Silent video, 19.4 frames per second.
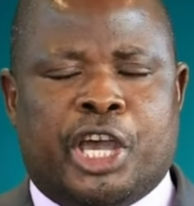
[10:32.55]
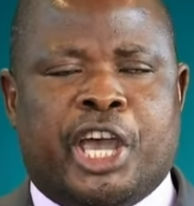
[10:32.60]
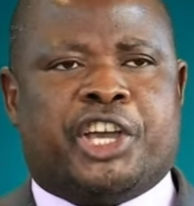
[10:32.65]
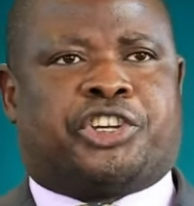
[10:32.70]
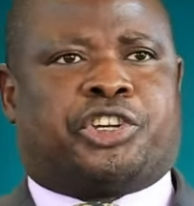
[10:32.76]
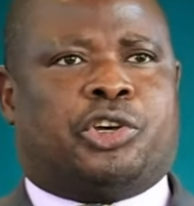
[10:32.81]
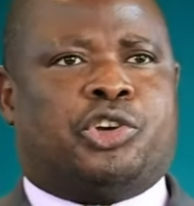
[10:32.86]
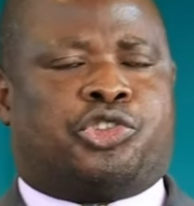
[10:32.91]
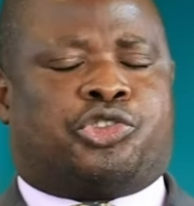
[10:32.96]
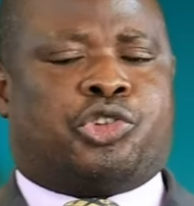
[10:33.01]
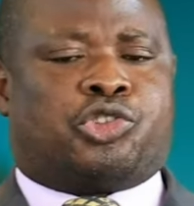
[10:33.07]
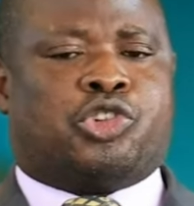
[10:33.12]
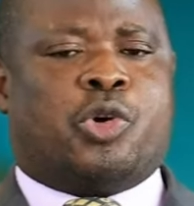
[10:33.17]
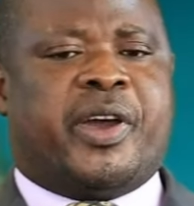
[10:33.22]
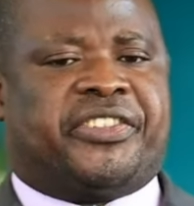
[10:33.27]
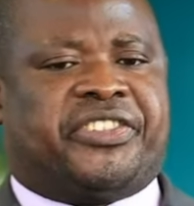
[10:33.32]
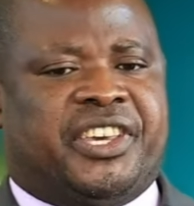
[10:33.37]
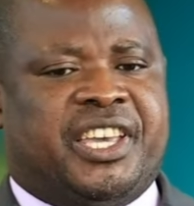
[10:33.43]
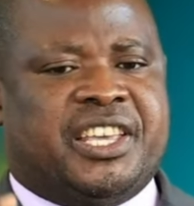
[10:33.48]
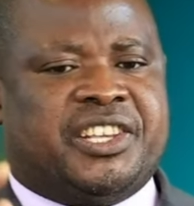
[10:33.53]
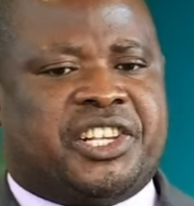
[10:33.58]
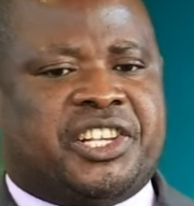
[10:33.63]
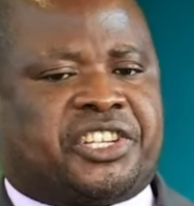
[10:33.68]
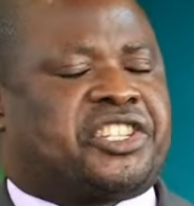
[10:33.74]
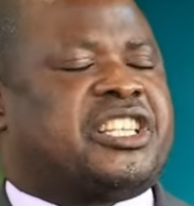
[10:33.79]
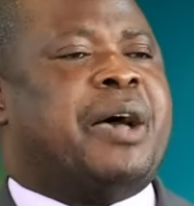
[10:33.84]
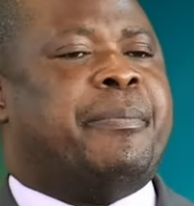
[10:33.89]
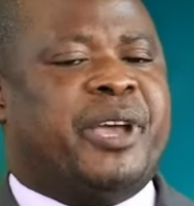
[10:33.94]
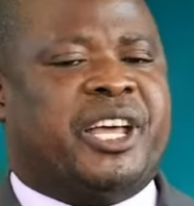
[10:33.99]
issues to do with
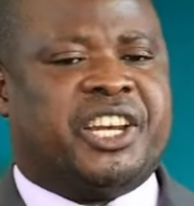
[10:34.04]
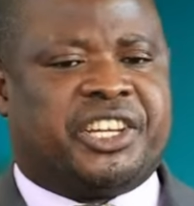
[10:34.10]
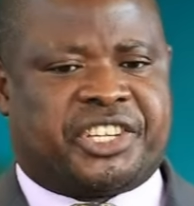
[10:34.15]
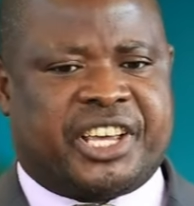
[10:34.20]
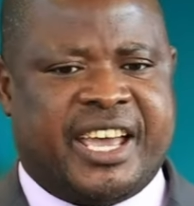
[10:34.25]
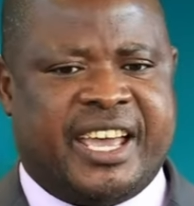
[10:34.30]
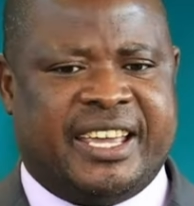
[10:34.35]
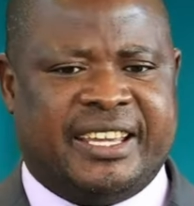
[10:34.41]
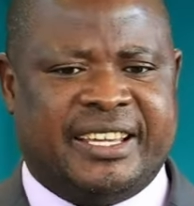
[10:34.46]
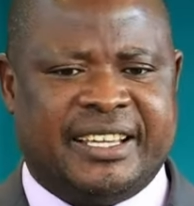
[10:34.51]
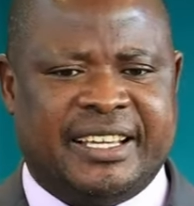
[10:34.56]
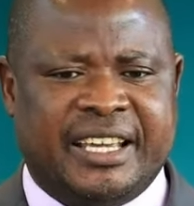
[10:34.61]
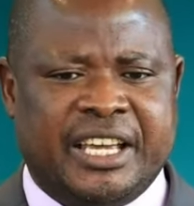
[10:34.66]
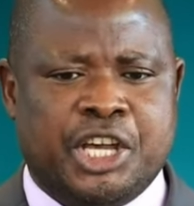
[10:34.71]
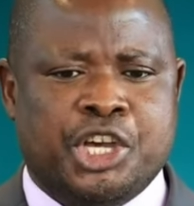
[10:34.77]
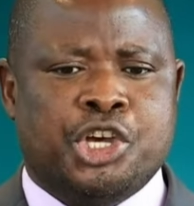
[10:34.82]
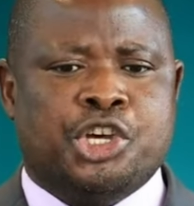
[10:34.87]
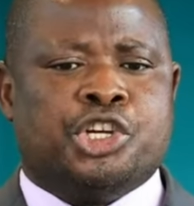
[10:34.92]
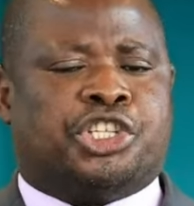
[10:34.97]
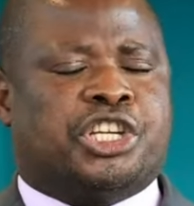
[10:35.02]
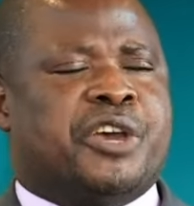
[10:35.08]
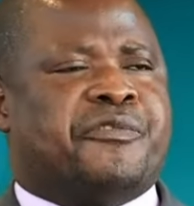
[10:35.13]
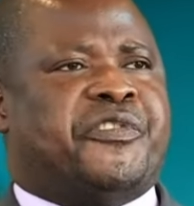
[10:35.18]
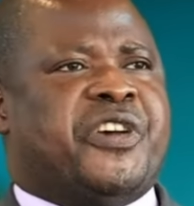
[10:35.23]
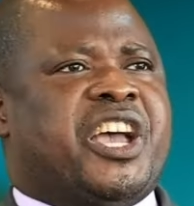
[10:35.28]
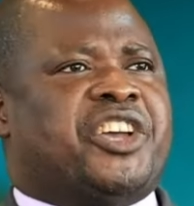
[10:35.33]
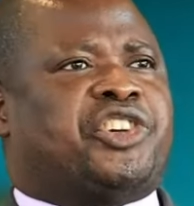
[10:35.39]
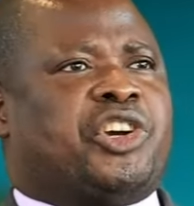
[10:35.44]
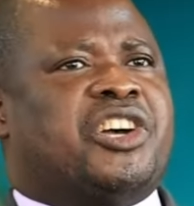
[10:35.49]
instability,
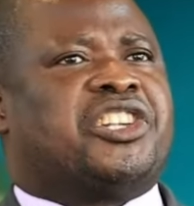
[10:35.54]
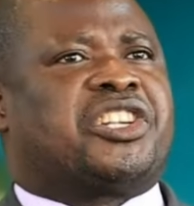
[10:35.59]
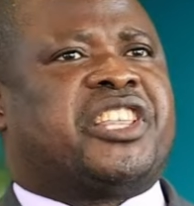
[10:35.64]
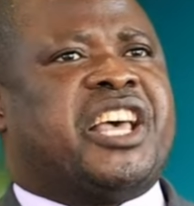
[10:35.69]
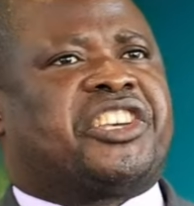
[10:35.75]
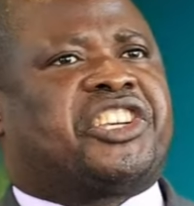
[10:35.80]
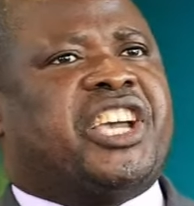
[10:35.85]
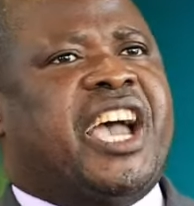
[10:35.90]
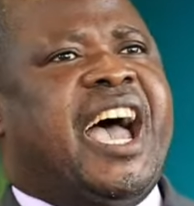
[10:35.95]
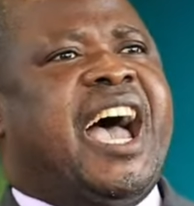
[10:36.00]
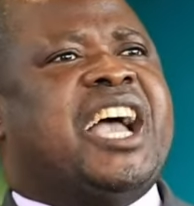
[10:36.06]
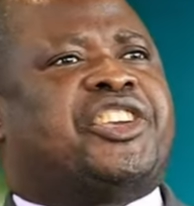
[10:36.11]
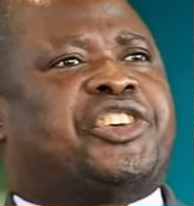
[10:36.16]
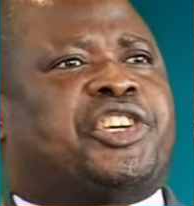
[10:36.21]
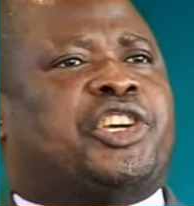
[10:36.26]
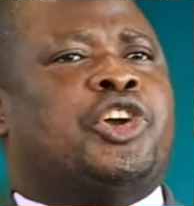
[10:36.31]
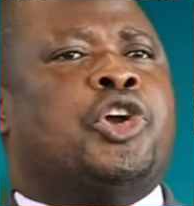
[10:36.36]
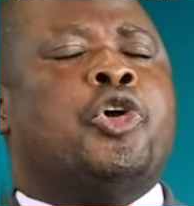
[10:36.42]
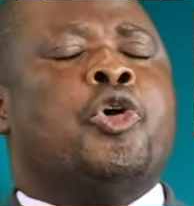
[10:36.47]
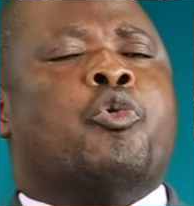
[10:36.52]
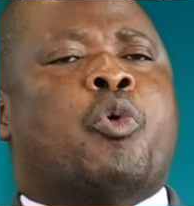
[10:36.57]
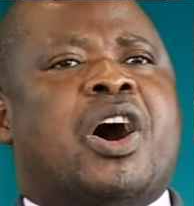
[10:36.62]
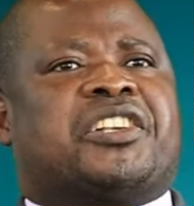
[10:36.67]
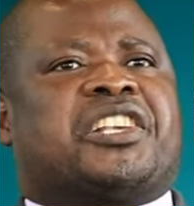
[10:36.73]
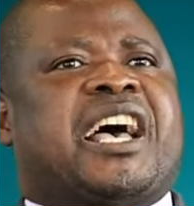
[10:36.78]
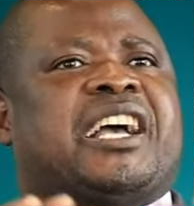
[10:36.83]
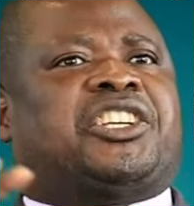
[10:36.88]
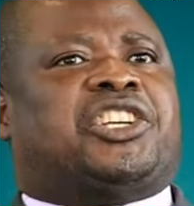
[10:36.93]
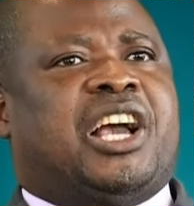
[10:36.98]
divisions. The church
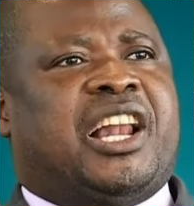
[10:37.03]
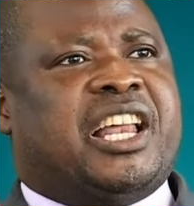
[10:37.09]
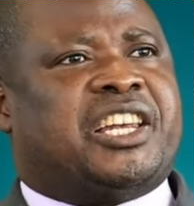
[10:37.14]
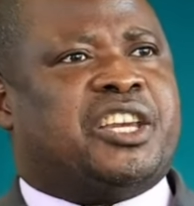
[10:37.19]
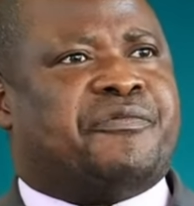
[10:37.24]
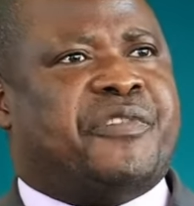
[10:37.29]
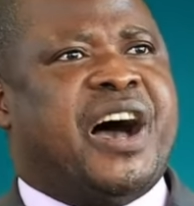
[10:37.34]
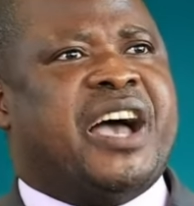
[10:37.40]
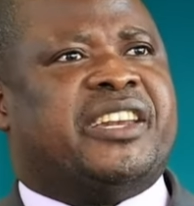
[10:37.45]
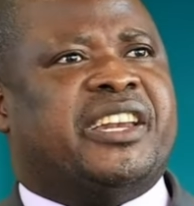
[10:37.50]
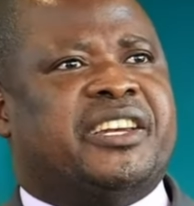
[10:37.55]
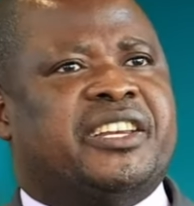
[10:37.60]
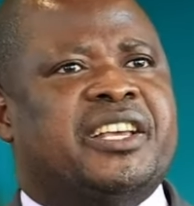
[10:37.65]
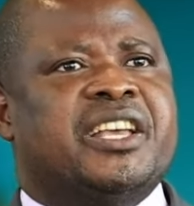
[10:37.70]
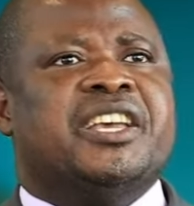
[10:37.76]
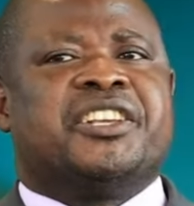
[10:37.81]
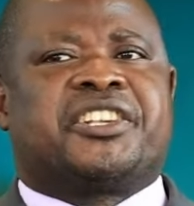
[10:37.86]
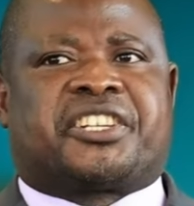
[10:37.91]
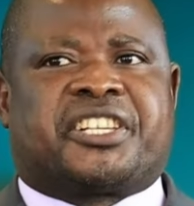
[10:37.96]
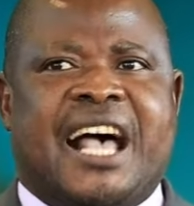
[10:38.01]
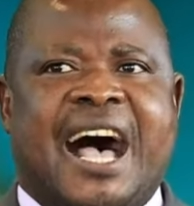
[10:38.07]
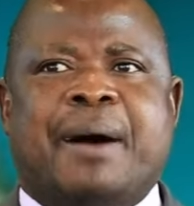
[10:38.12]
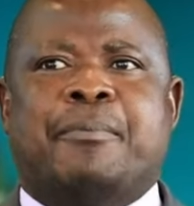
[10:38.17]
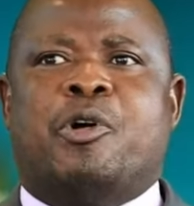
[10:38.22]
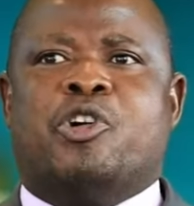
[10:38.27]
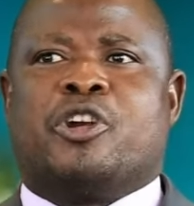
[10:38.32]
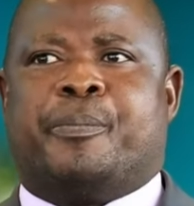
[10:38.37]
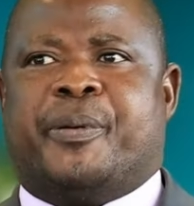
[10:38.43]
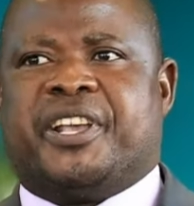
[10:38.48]
was actually divided.
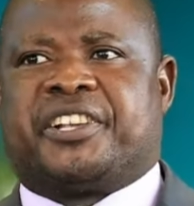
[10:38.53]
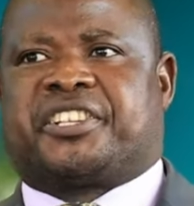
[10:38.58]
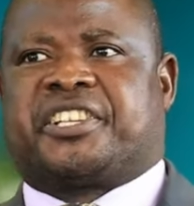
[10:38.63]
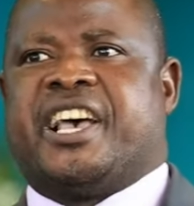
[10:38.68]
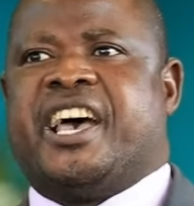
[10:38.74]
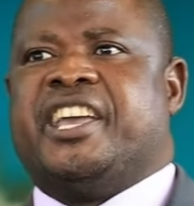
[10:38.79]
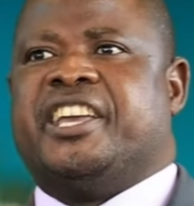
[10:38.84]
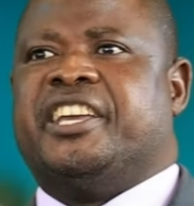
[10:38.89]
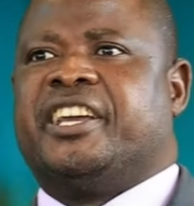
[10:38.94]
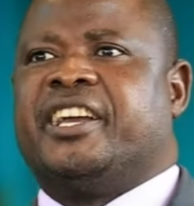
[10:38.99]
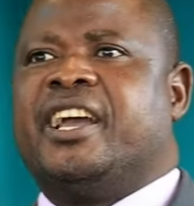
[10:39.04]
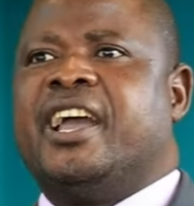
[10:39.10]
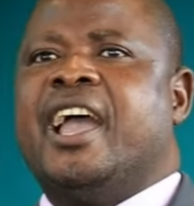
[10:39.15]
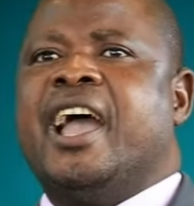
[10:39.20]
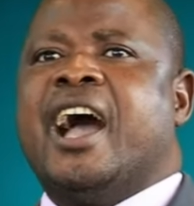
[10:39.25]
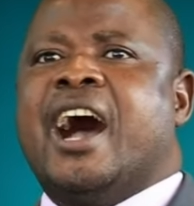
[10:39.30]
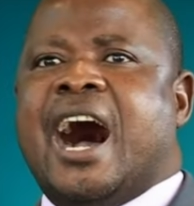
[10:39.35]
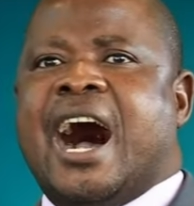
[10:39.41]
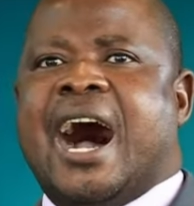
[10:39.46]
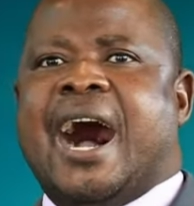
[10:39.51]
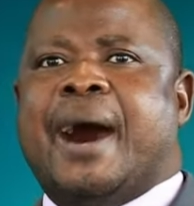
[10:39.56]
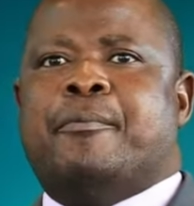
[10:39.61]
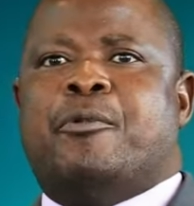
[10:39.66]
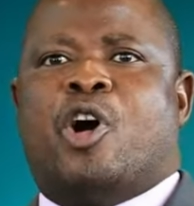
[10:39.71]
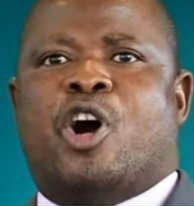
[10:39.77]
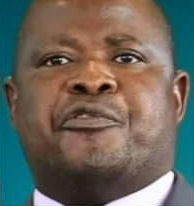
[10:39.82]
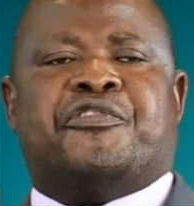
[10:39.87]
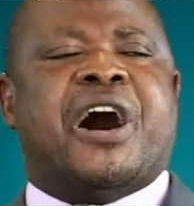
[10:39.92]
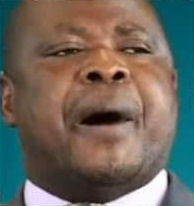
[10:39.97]
Some would be saying,
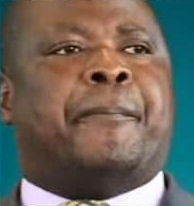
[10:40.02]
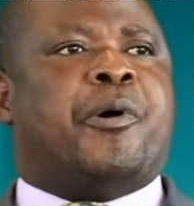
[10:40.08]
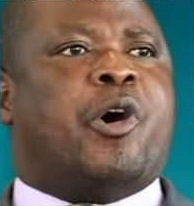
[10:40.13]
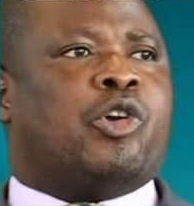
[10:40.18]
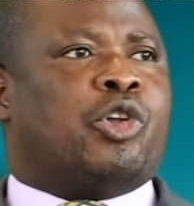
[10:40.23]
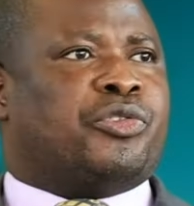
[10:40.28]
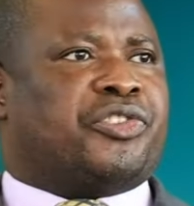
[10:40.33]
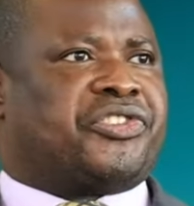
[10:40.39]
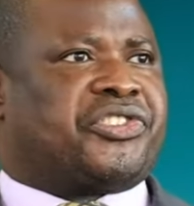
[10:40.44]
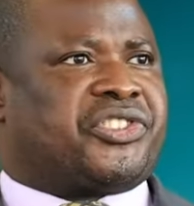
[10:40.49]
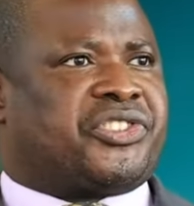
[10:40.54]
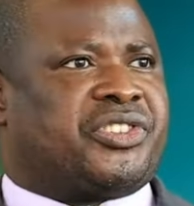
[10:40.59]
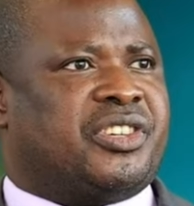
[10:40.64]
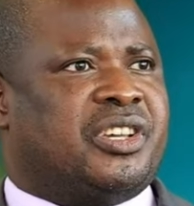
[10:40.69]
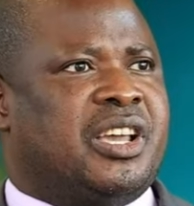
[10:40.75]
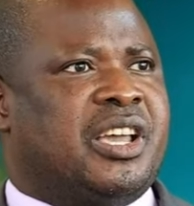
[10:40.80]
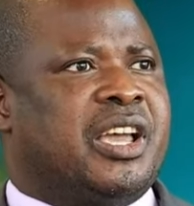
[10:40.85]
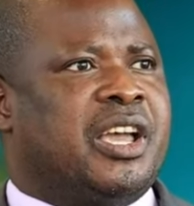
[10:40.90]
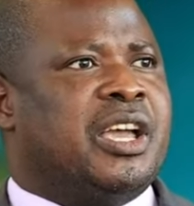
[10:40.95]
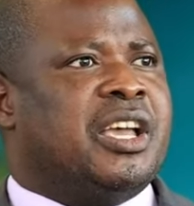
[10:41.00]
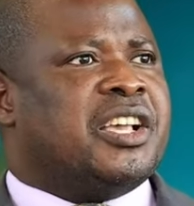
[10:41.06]
I'm of Apollos.